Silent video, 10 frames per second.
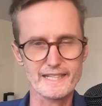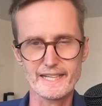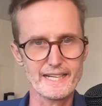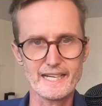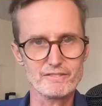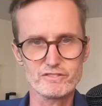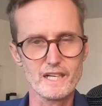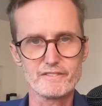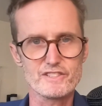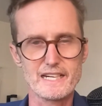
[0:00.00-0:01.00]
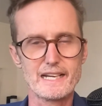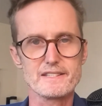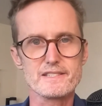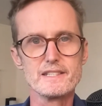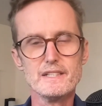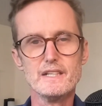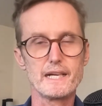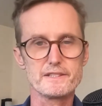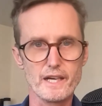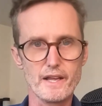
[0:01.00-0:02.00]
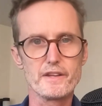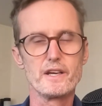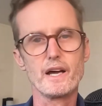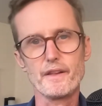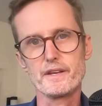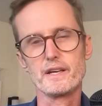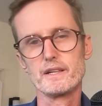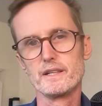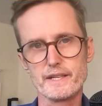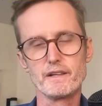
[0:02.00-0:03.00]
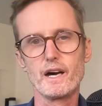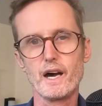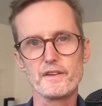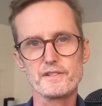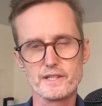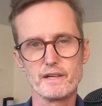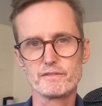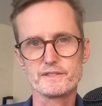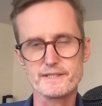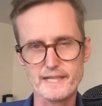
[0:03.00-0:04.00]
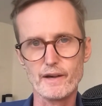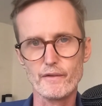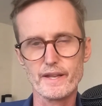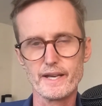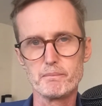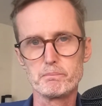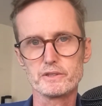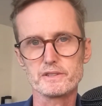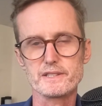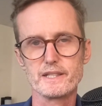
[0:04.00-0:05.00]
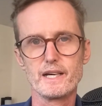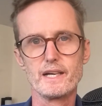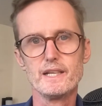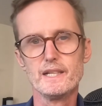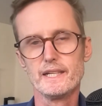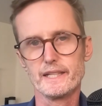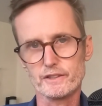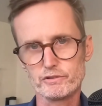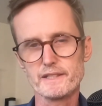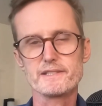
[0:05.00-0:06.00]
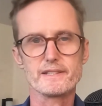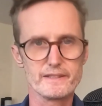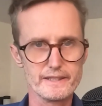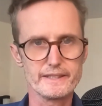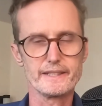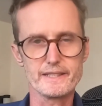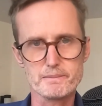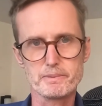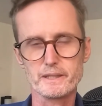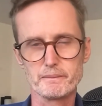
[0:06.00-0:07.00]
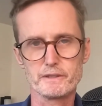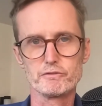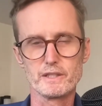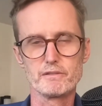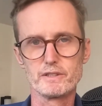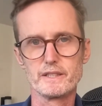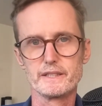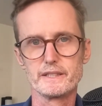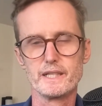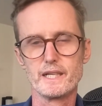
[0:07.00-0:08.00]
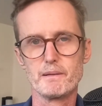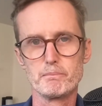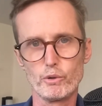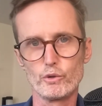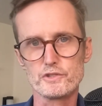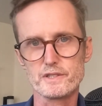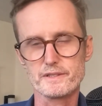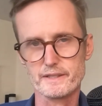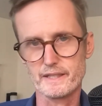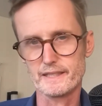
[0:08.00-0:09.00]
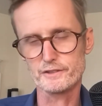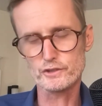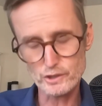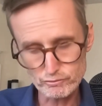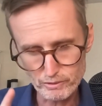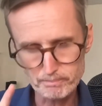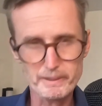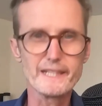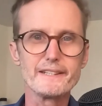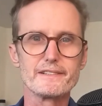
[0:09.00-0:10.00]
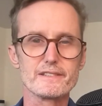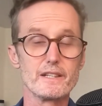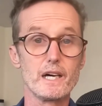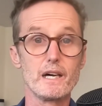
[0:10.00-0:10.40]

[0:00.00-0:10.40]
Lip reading: Care have live chats, and there are other services out there. But increasingly, it's becoming really, really important. And I do repeat,